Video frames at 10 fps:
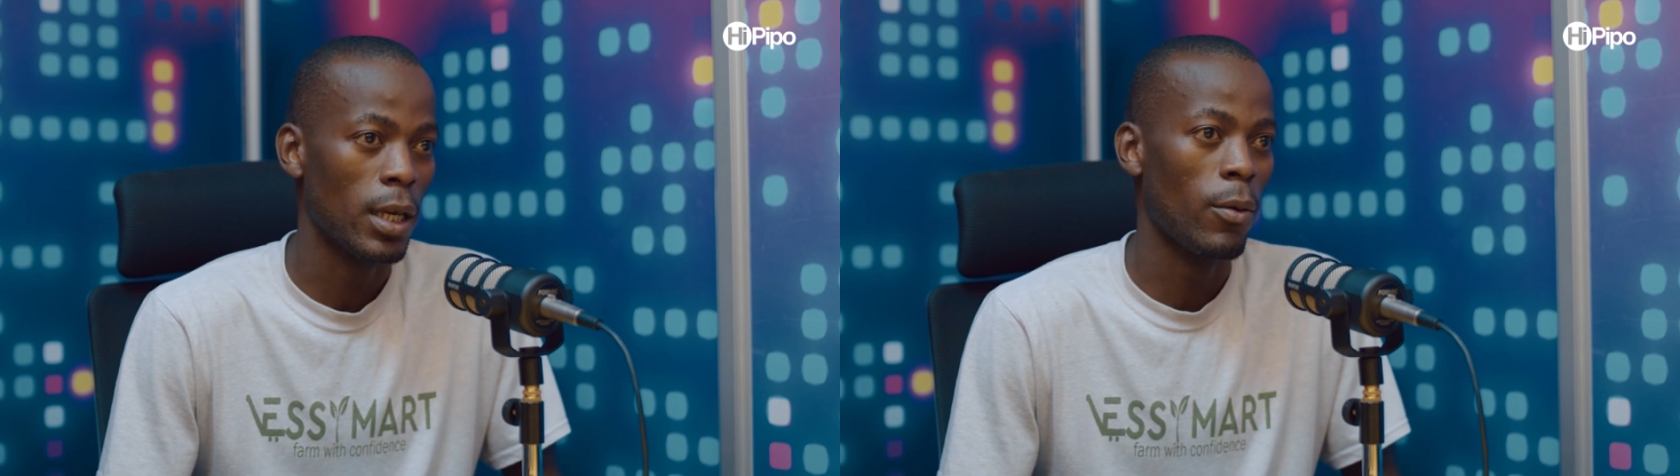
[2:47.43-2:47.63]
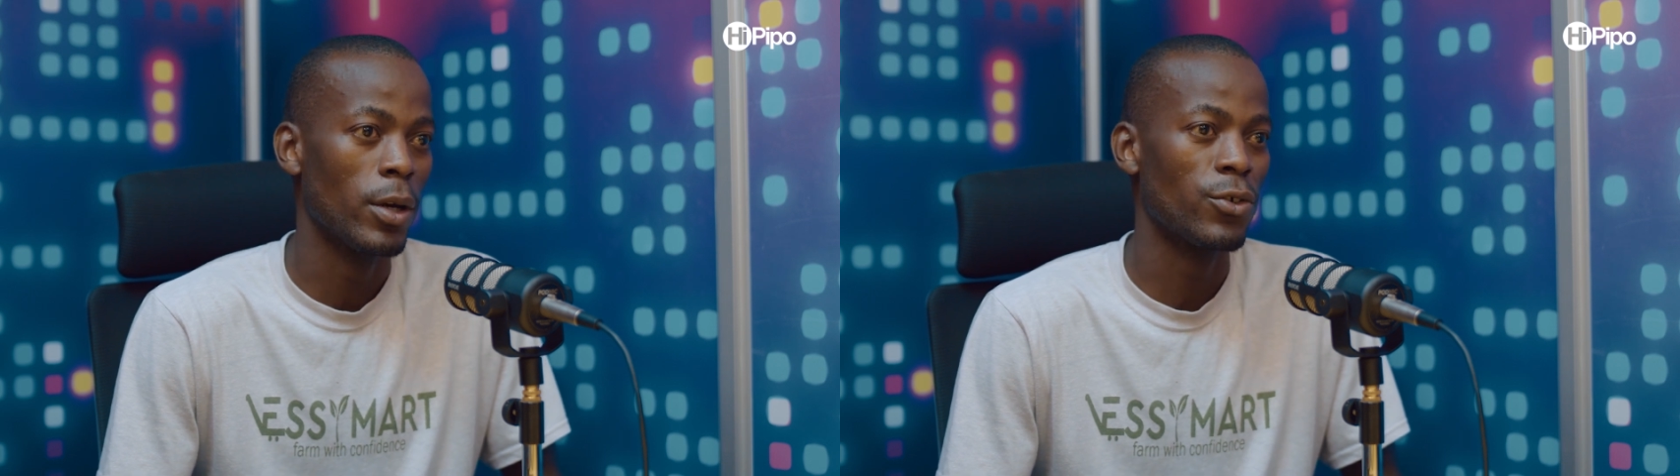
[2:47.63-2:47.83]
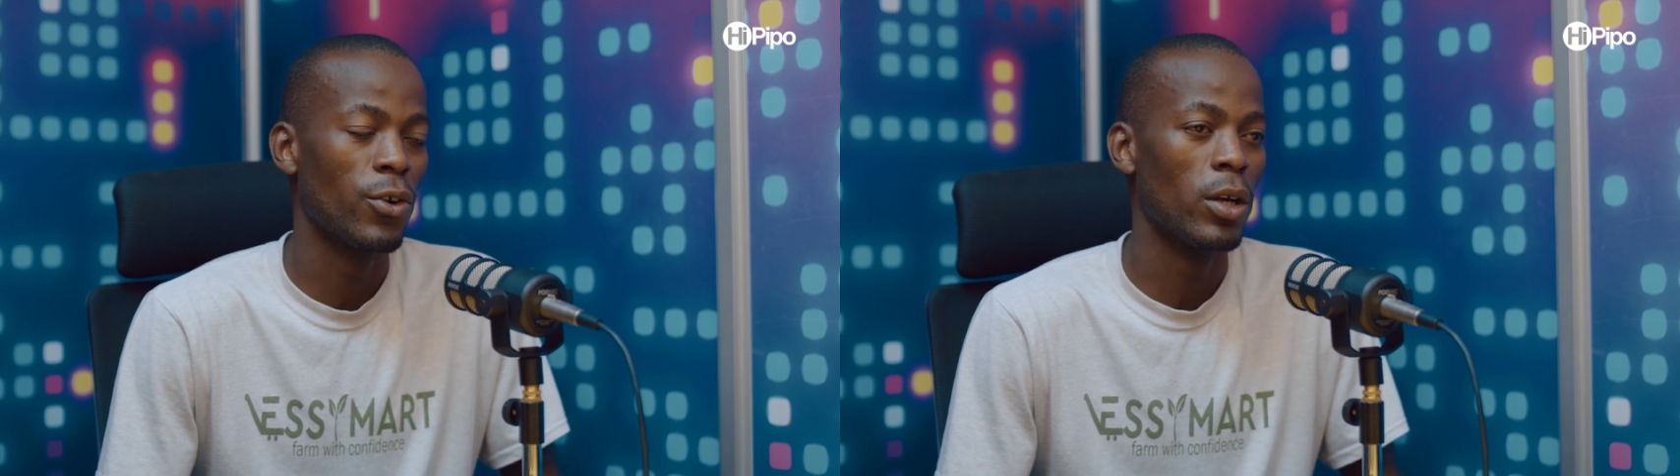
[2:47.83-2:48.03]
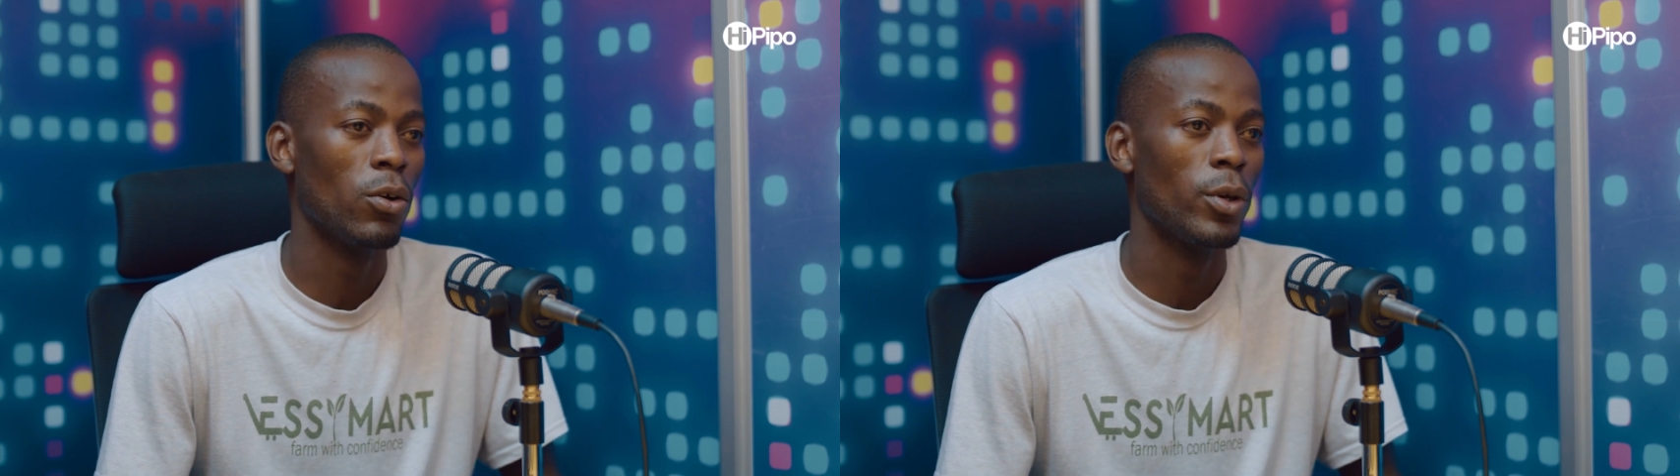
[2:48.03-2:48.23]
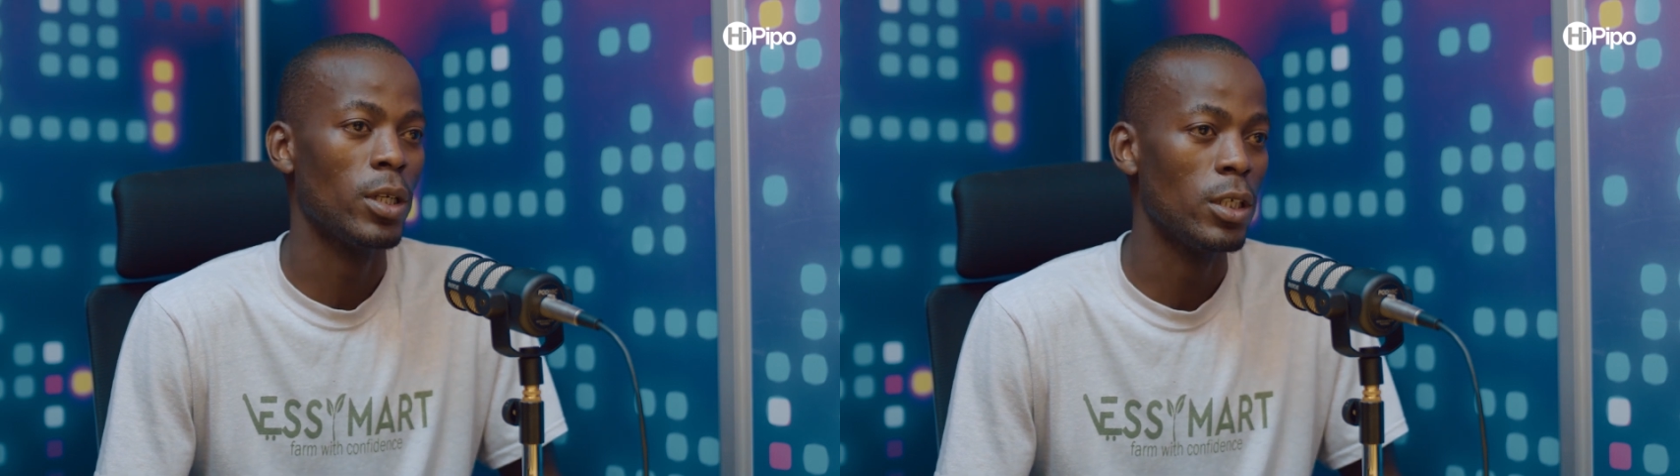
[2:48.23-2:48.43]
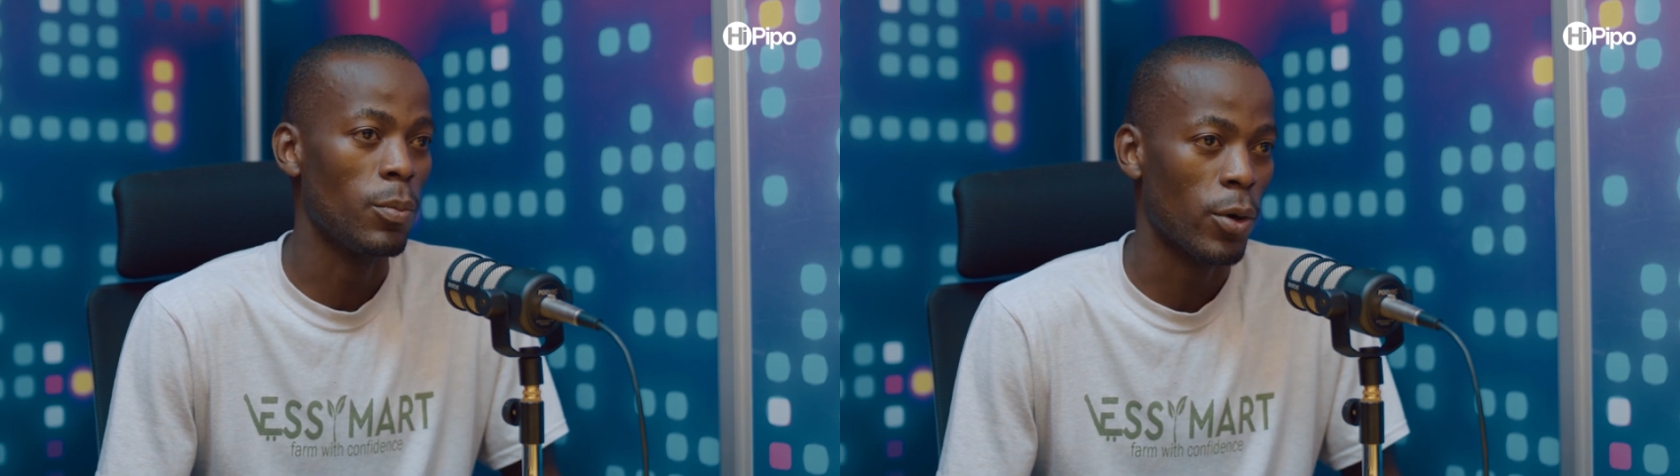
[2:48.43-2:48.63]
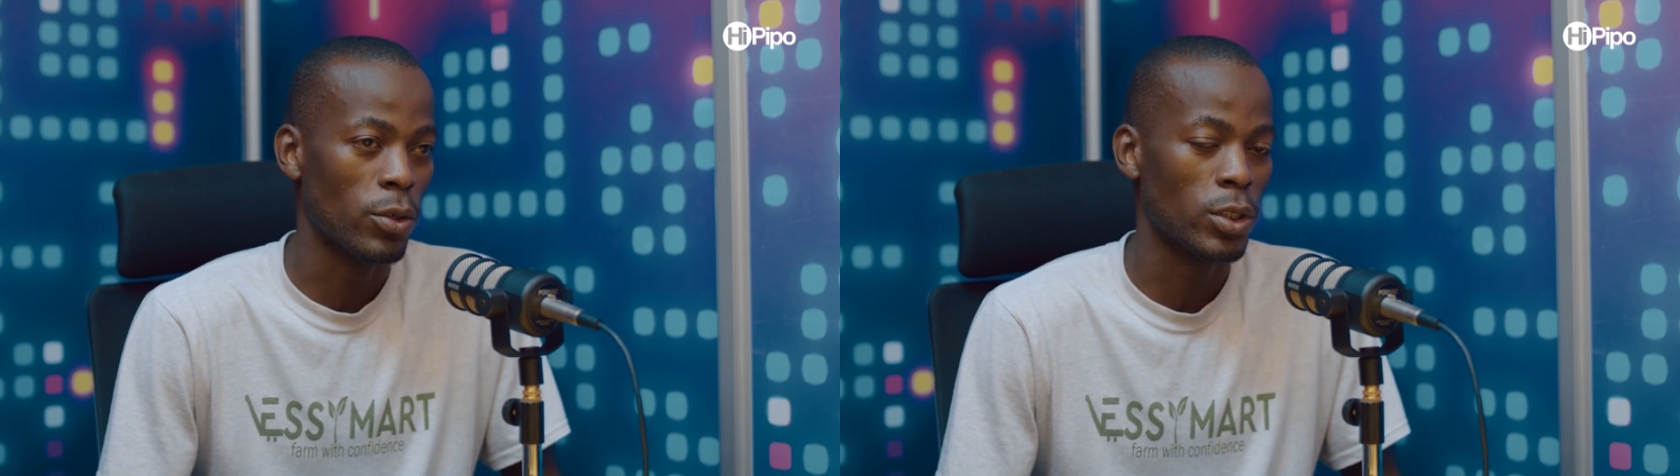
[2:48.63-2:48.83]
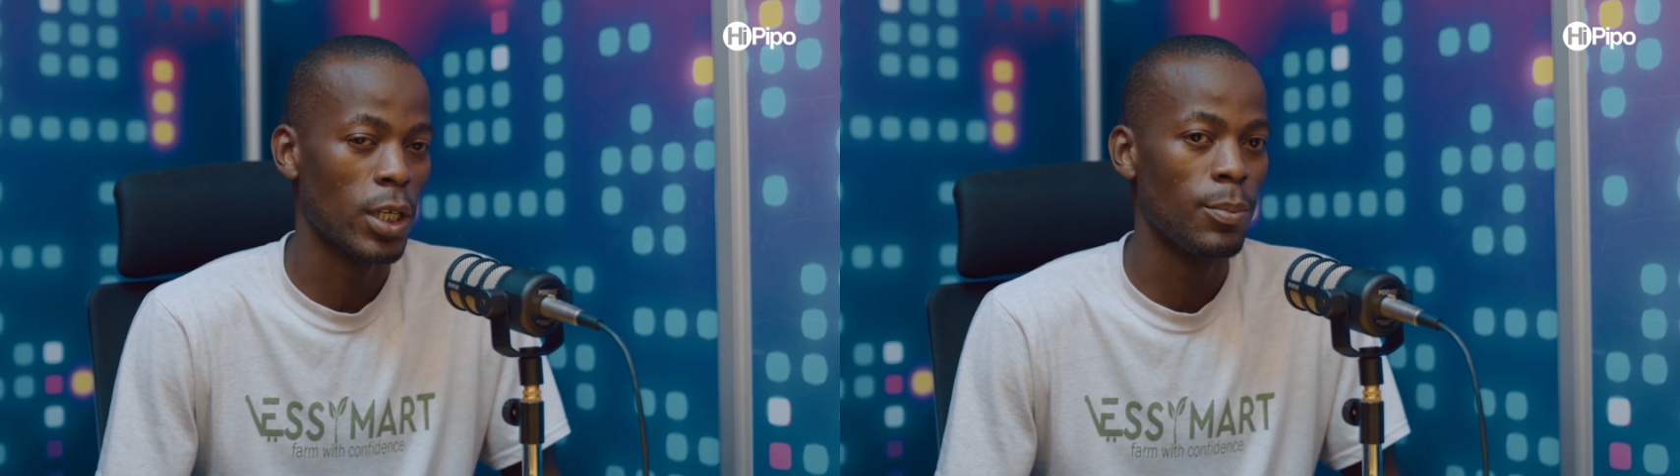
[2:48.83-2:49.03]
our trial, we did the
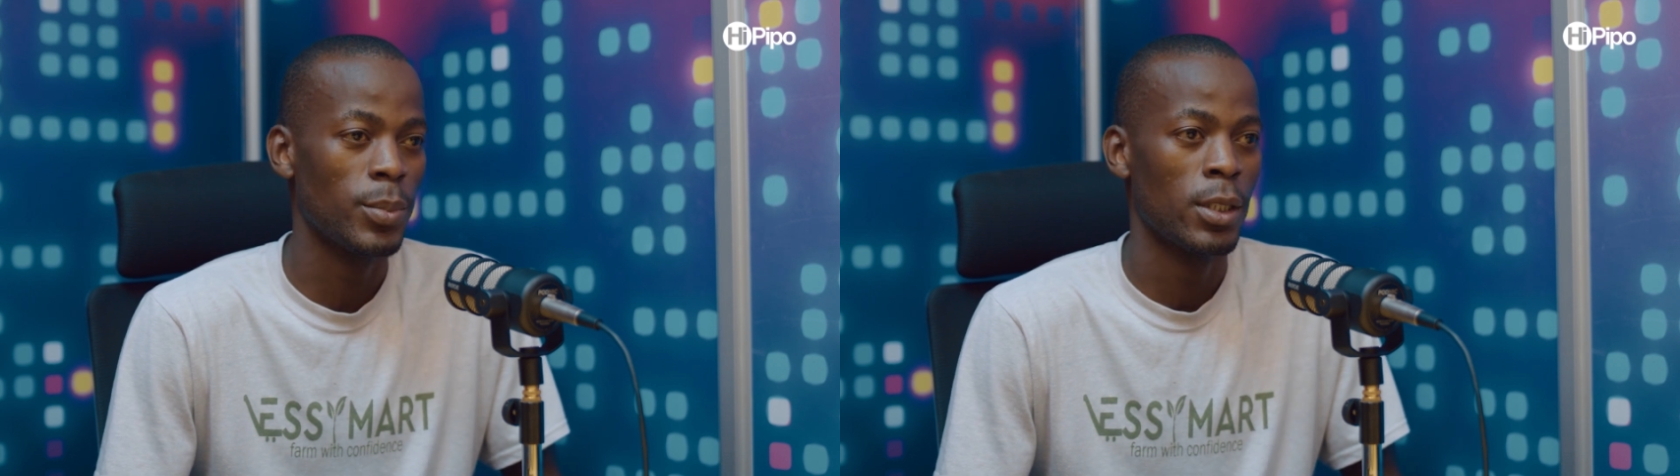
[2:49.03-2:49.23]
prototypes,